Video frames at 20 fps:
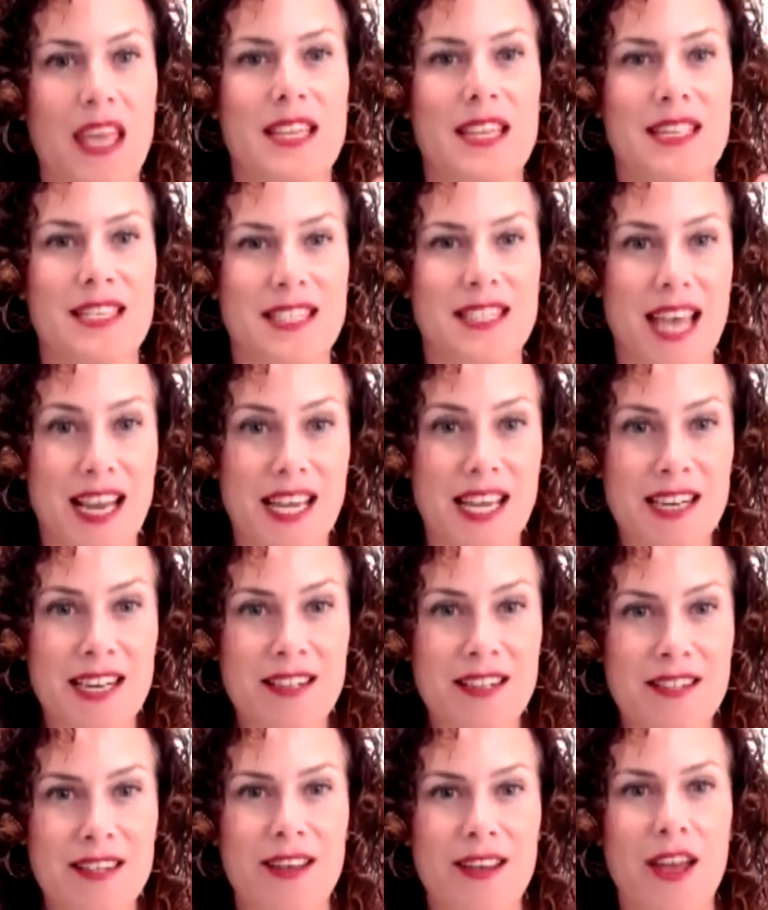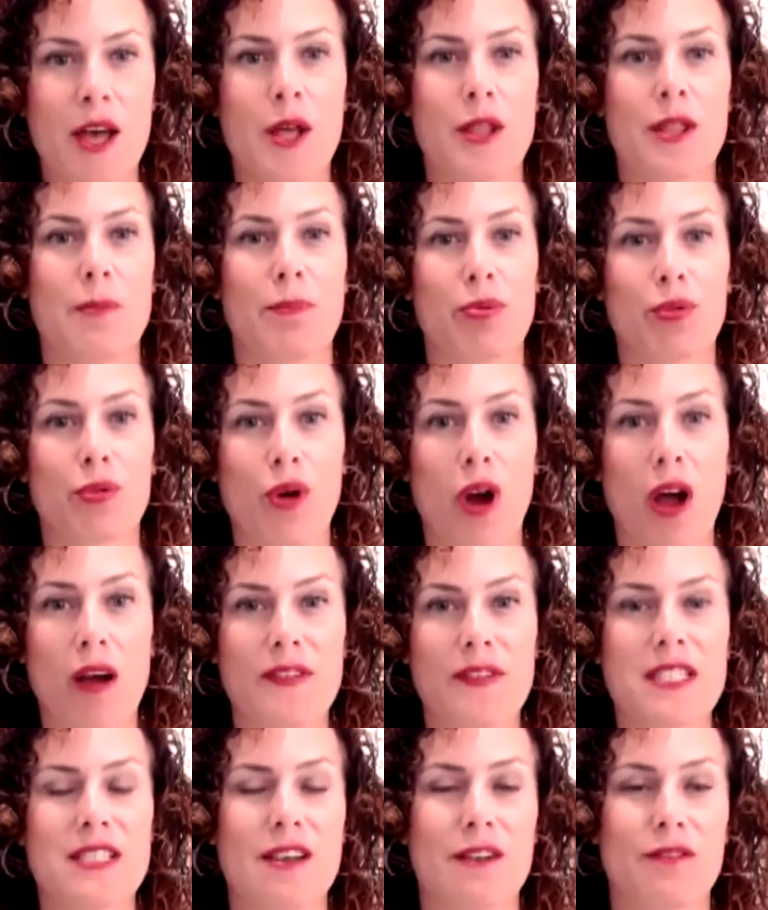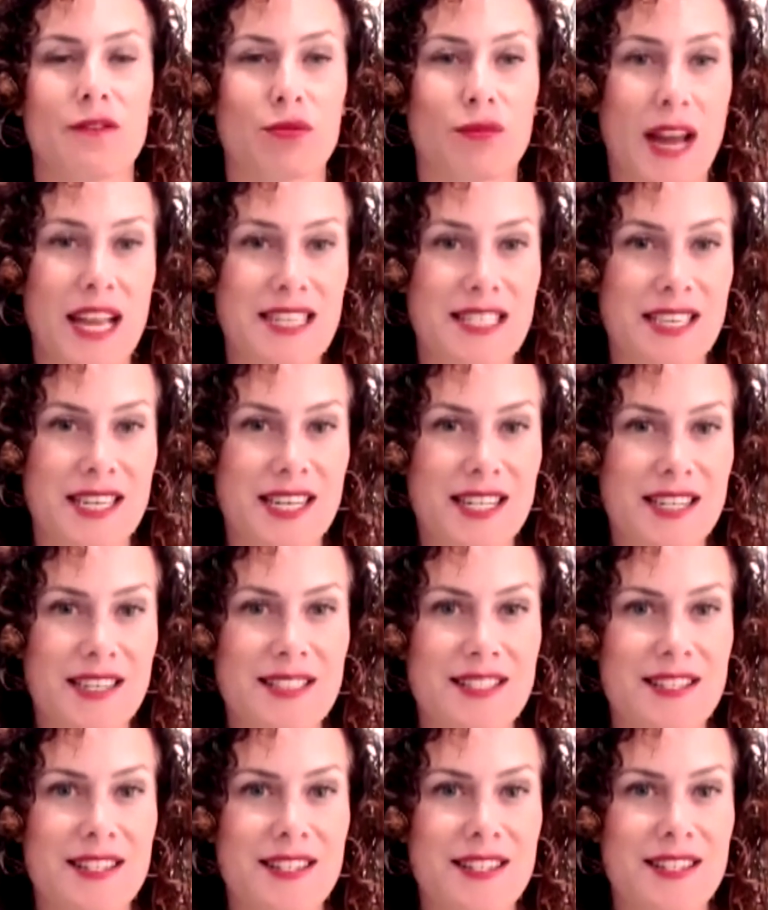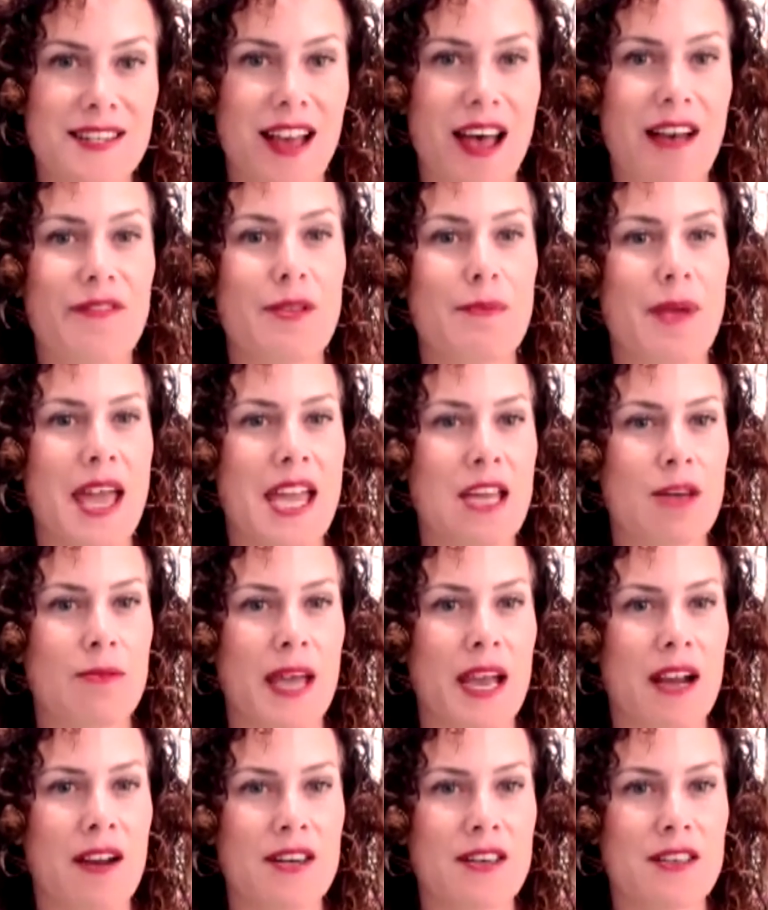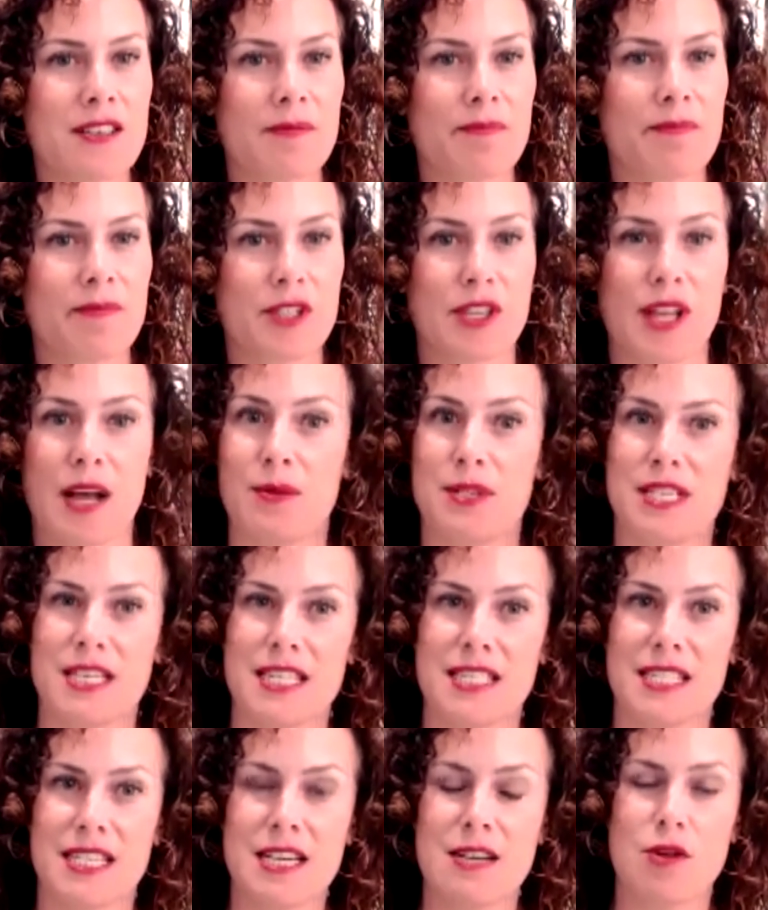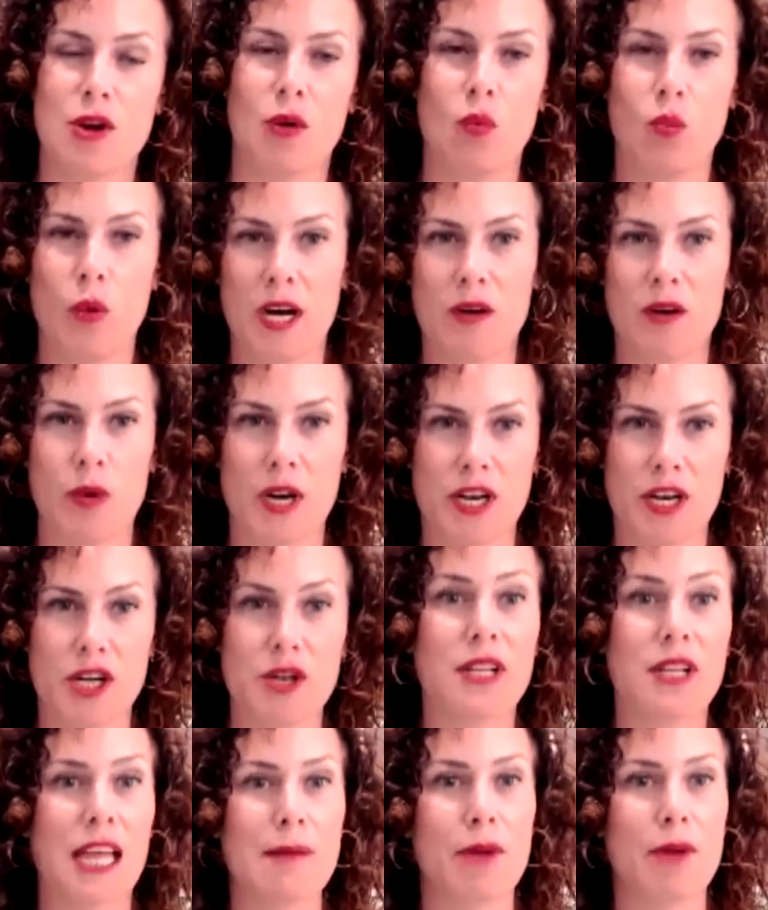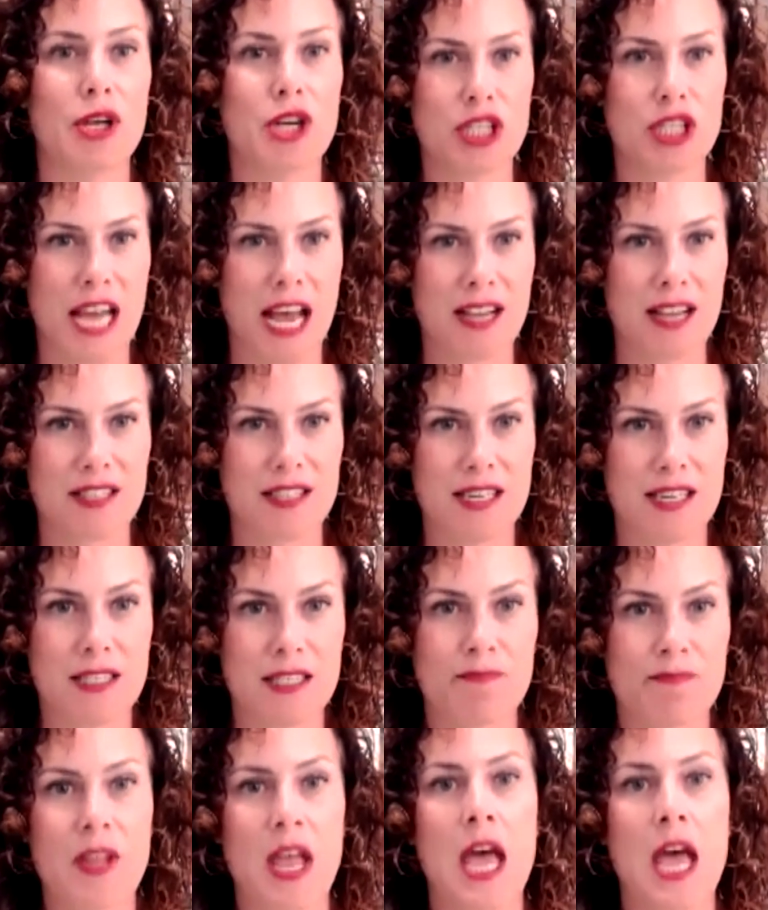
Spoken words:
Second, the province of residence of the paying parent. So that one's easy. You know, where do you claim on your taxes?